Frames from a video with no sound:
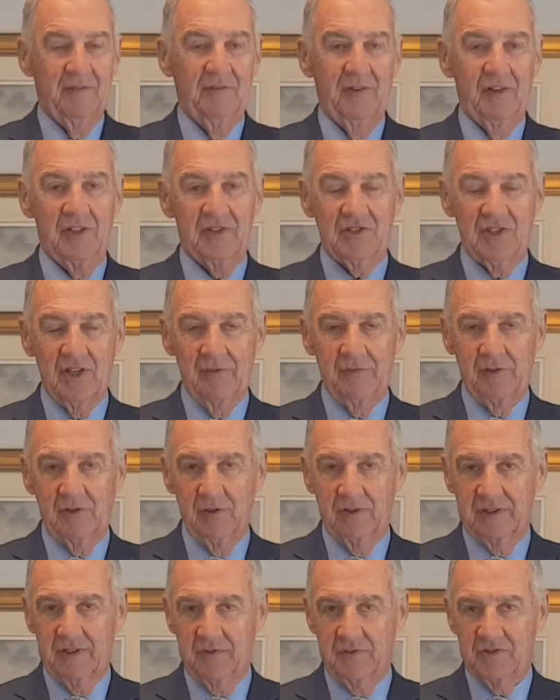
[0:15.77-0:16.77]

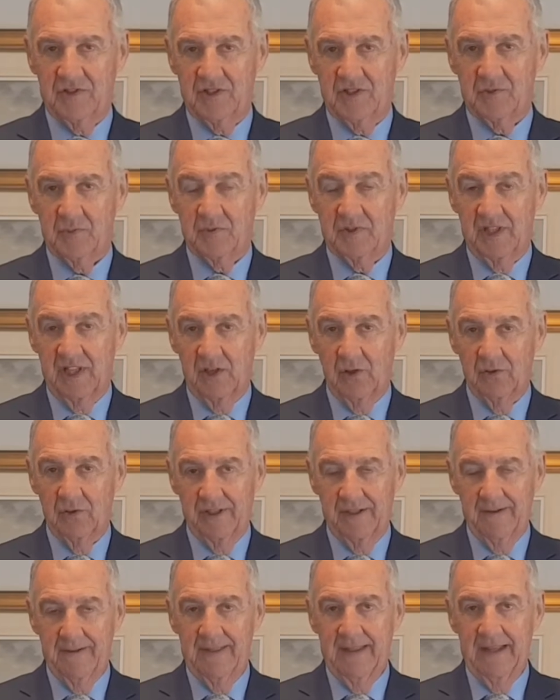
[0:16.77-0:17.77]
philosophical differences with the
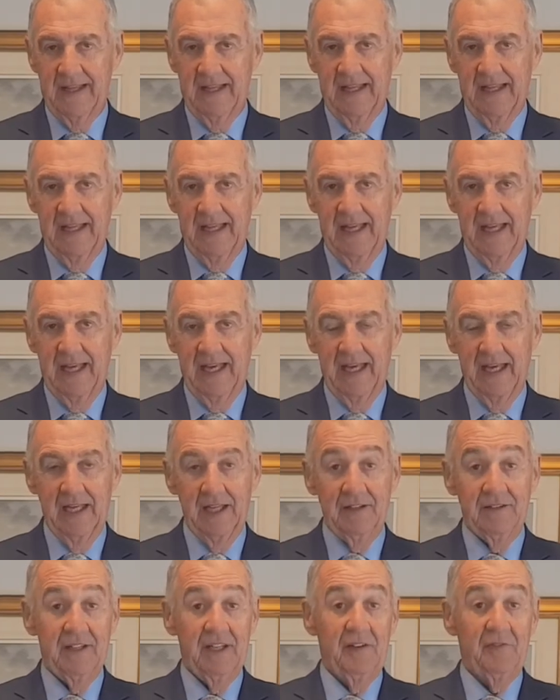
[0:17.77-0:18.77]
owner,
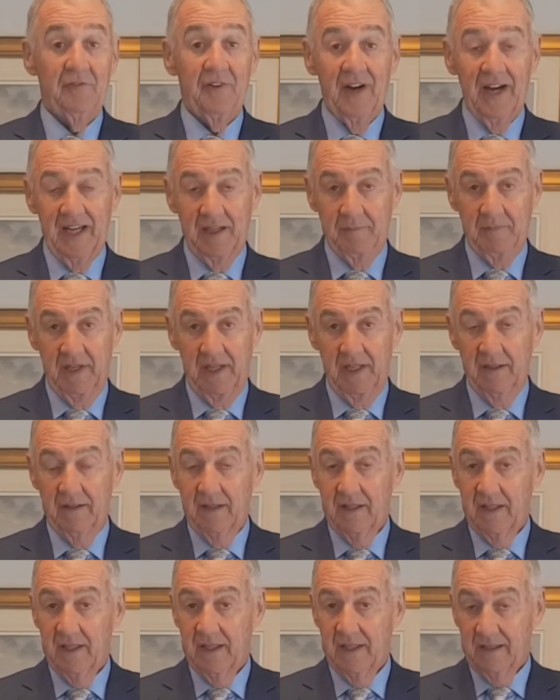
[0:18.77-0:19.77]
and he fired me.
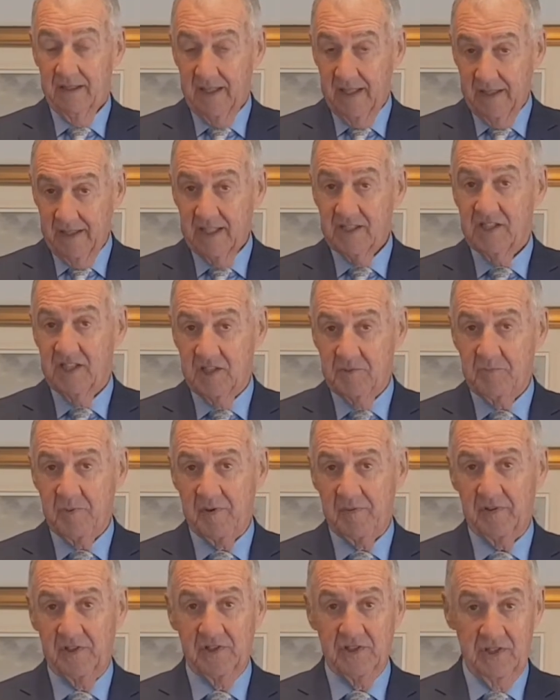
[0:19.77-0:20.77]
And that's his
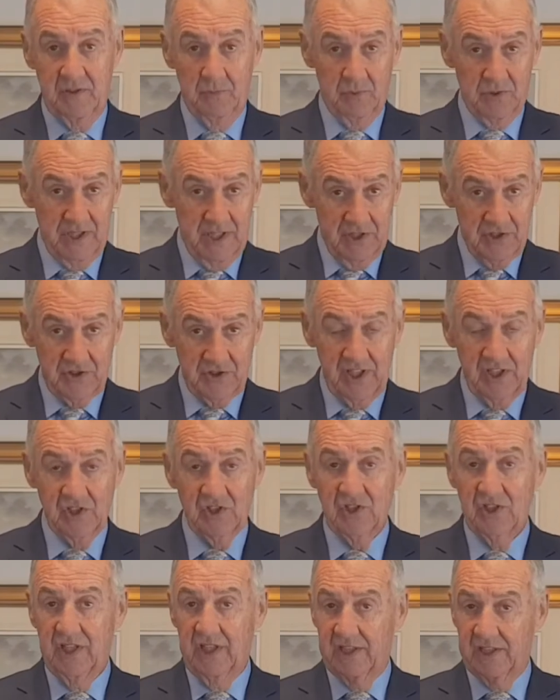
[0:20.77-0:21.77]
privilege. It was his
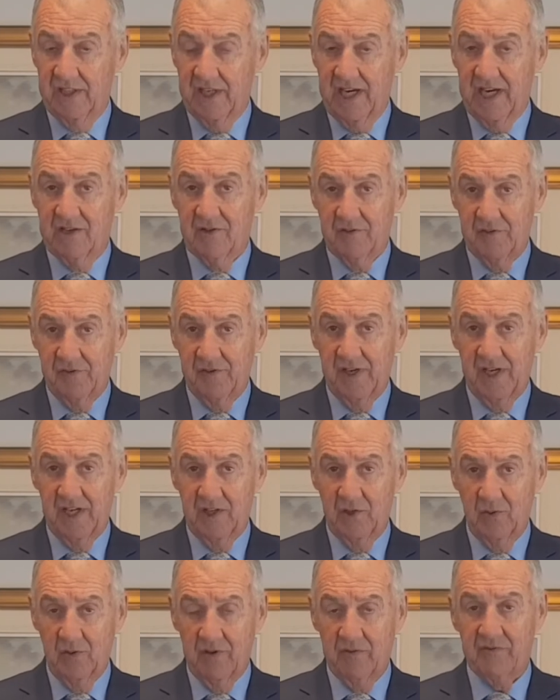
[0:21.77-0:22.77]
station. He could hire and
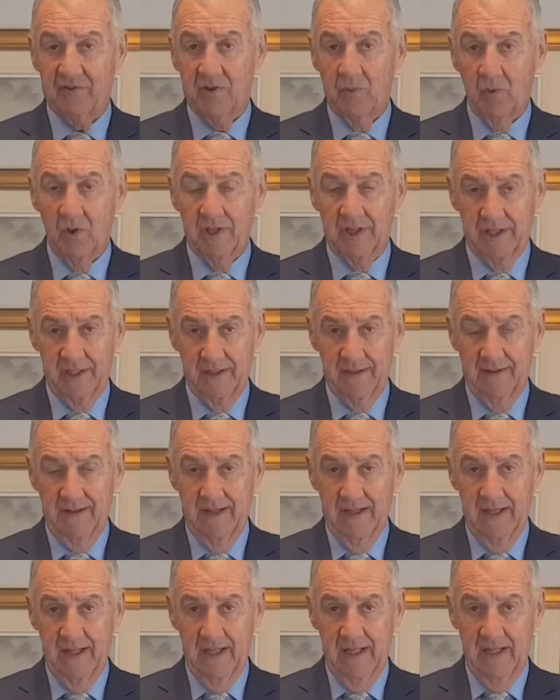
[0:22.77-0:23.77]
fire whoever he wanted.
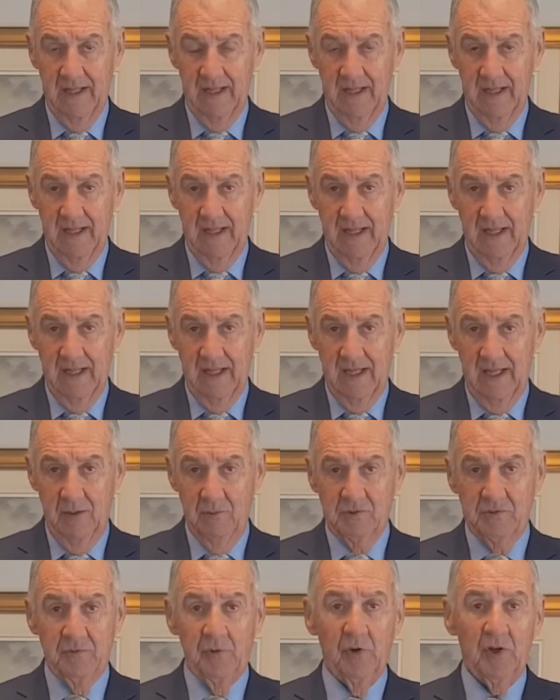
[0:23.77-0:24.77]
It
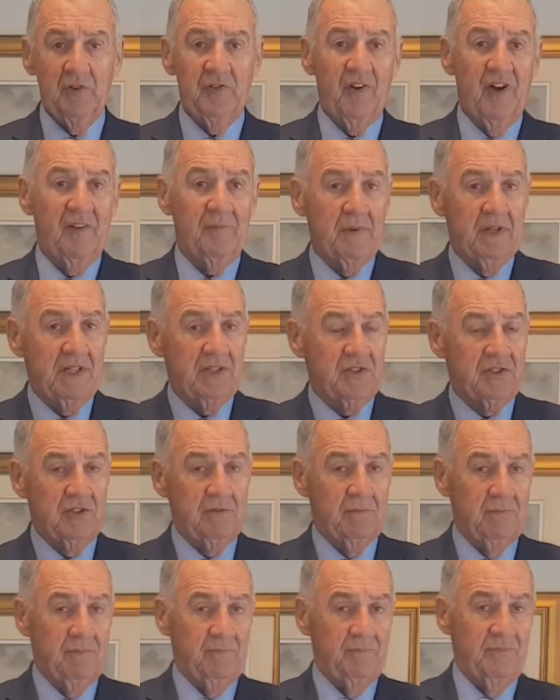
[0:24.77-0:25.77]
was 45 minutes
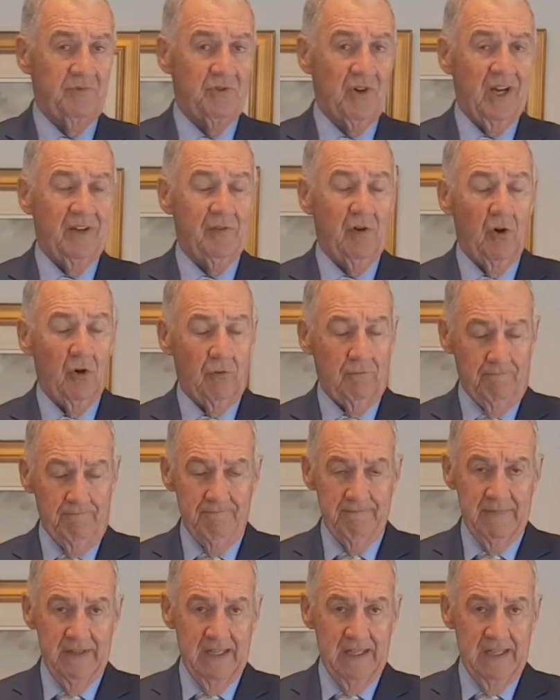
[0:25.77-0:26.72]
to drive home.